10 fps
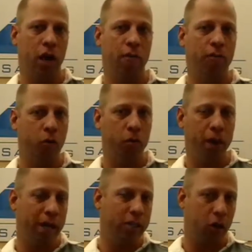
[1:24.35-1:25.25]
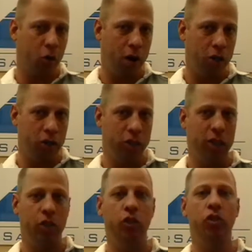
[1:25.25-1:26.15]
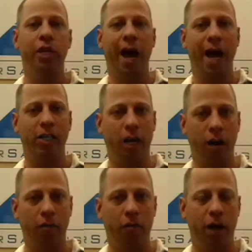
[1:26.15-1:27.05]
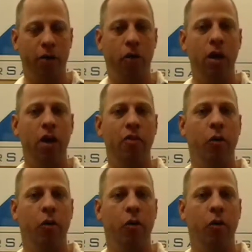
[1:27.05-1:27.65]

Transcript: I have 4 basic questions that you should ask of a vendor